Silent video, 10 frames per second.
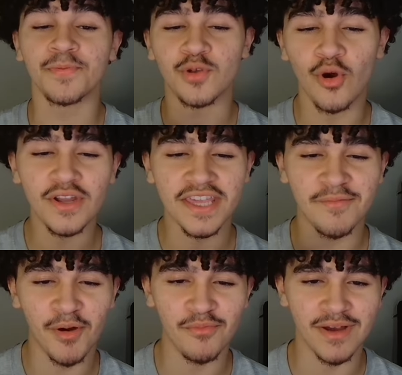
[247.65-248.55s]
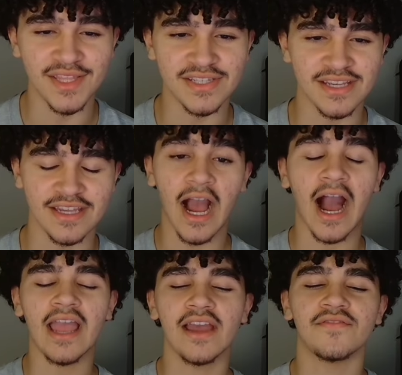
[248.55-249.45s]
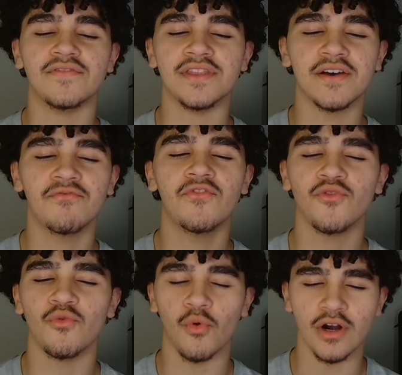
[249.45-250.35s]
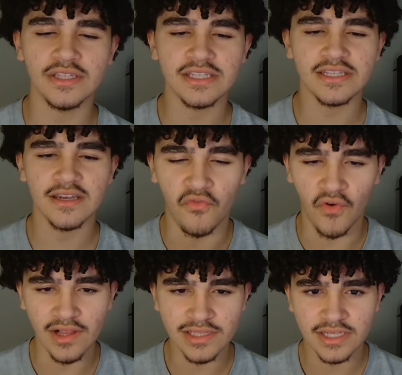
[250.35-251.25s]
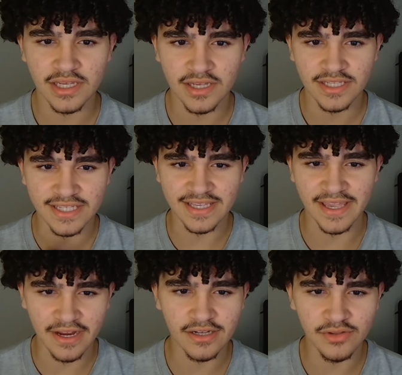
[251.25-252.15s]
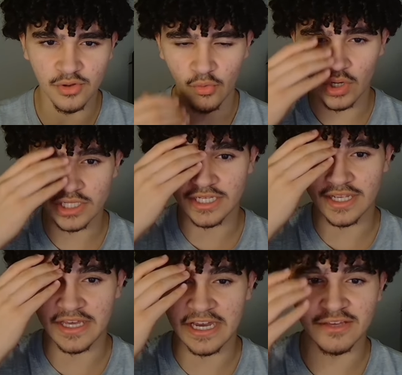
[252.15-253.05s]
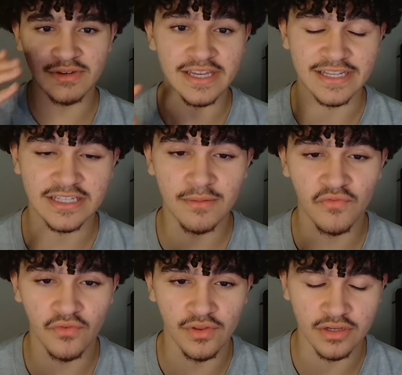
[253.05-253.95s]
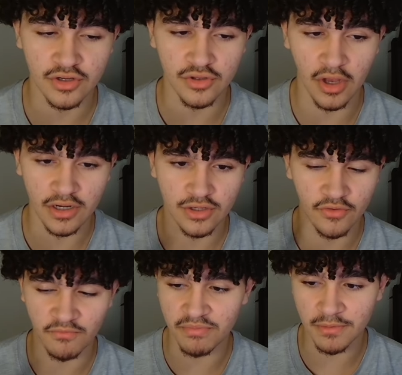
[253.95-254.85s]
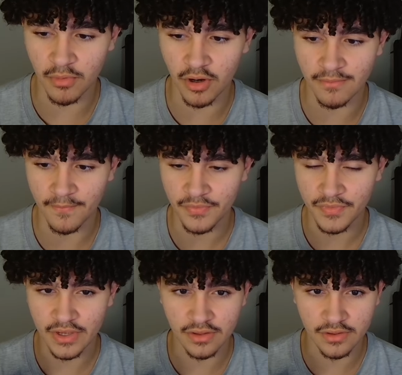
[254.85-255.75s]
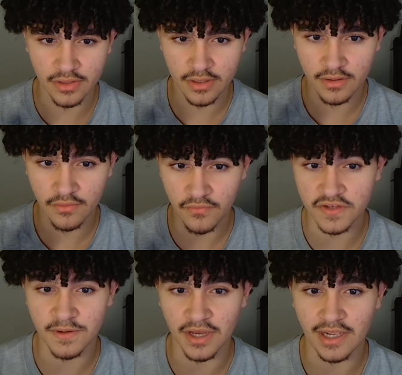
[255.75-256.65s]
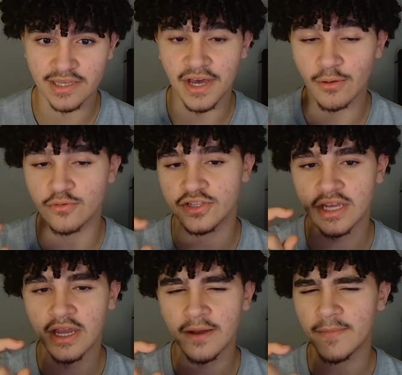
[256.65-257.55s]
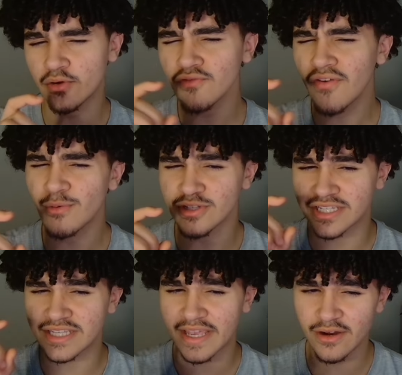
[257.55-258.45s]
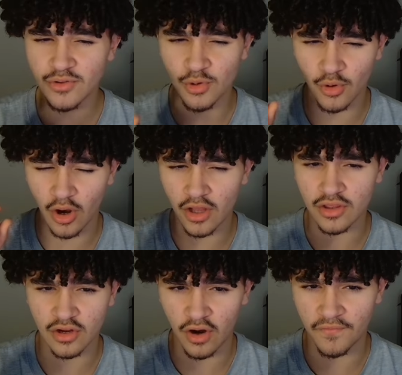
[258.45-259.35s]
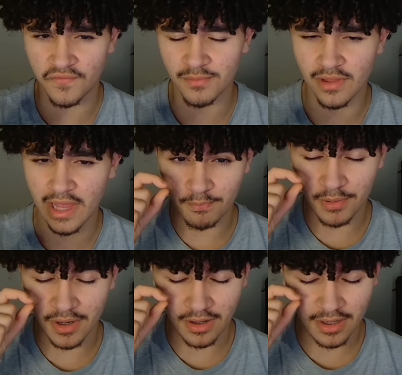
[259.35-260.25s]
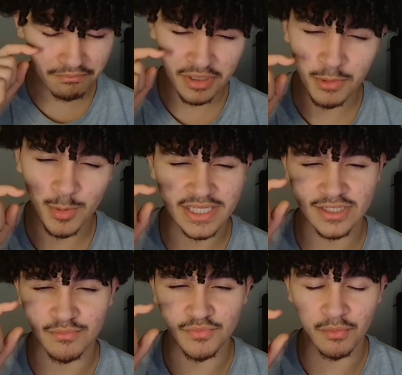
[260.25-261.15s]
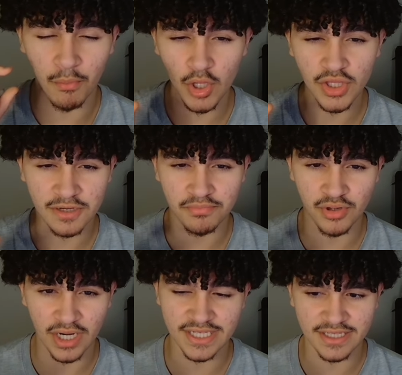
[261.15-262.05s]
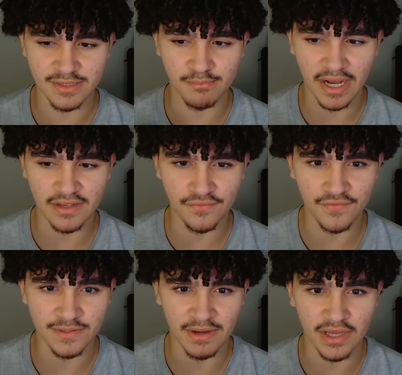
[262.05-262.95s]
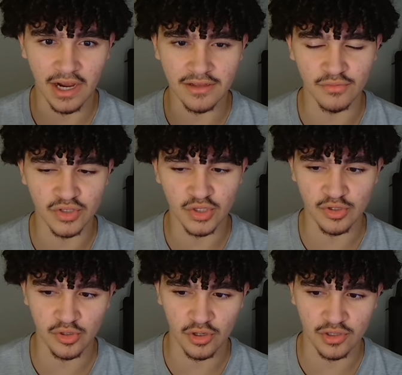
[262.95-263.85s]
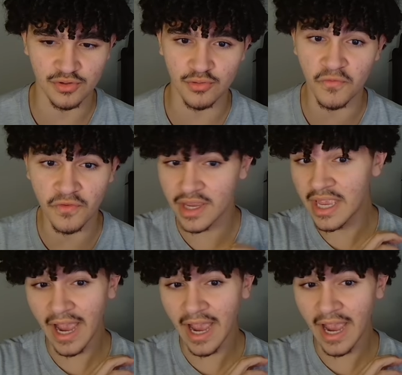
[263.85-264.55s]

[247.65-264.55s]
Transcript: Talking about menacing, I have never once felt scared watching an anime except for the introduction of Big Mom in Fishman Island. I don't know if I was scared or uncomfortable, but Big Mom had some demonic presence back in Fishman Island when she was talking to Luffy.